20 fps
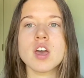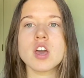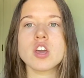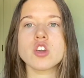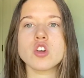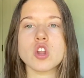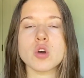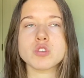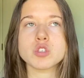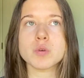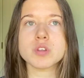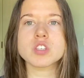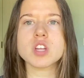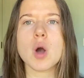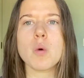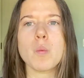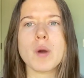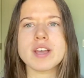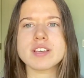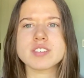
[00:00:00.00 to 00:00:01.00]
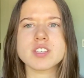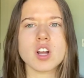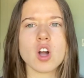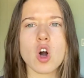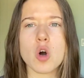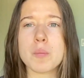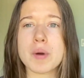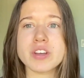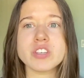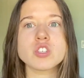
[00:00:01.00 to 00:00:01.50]
you know, so it's not wasting all
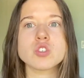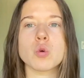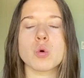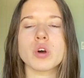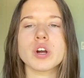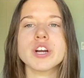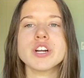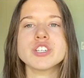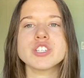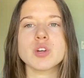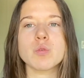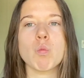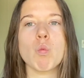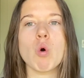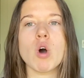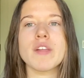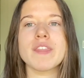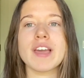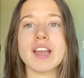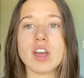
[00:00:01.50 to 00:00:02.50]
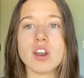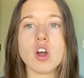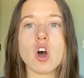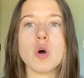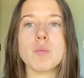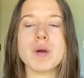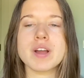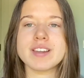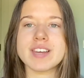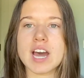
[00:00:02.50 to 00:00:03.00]
my storage in one, like in all
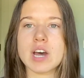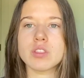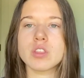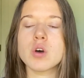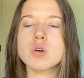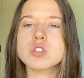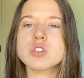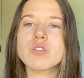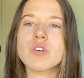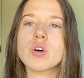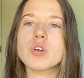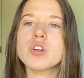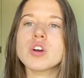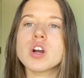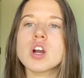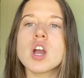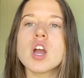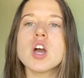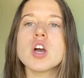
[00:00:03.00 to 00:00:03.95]
my downloads folder.